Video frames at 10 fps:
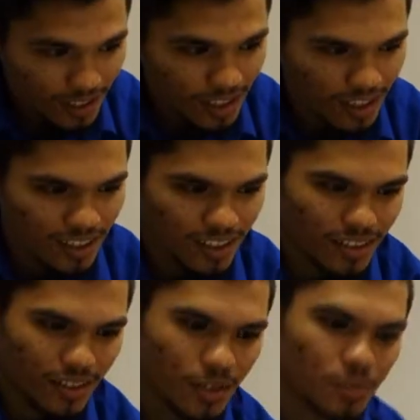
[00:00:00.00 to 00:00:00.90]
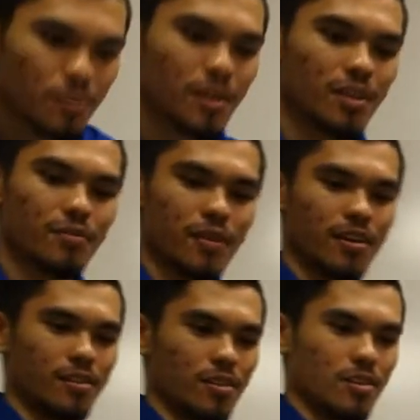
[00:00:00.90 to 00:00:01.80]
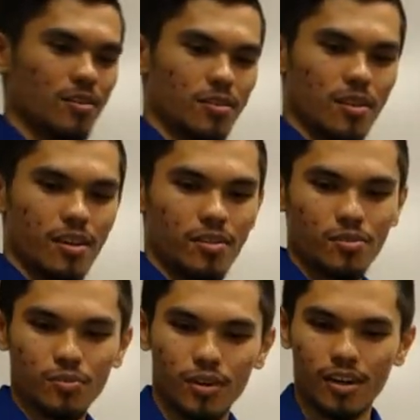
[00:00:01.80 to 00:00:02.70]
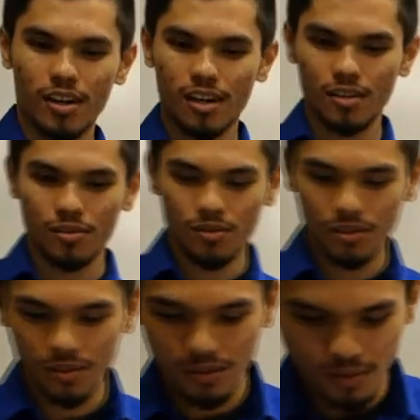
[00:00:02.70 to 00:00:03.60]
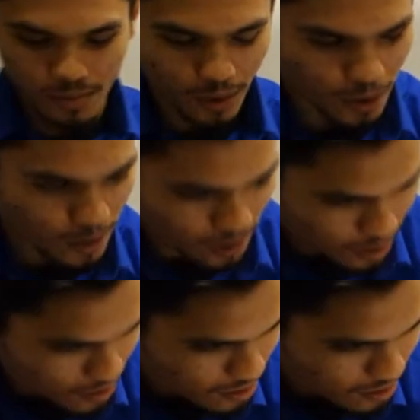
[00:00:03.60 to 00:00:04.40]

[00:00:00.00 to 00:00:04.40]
And this would be the finalization stage where I usually just use some markers.